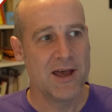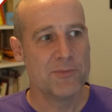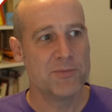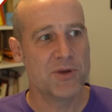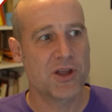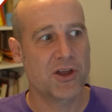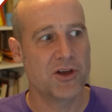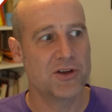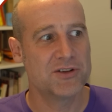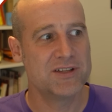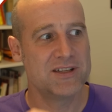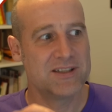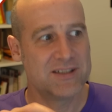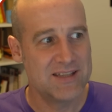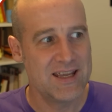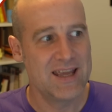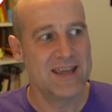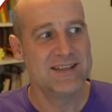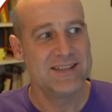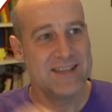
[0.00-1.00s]
because it
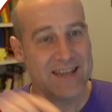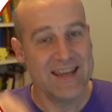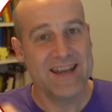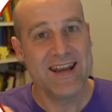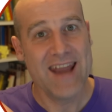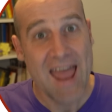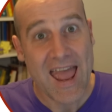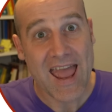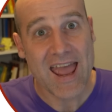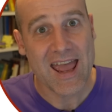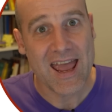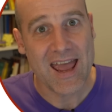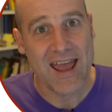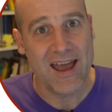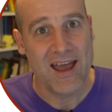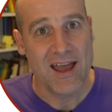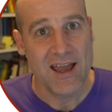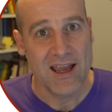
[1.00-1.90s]
says in air,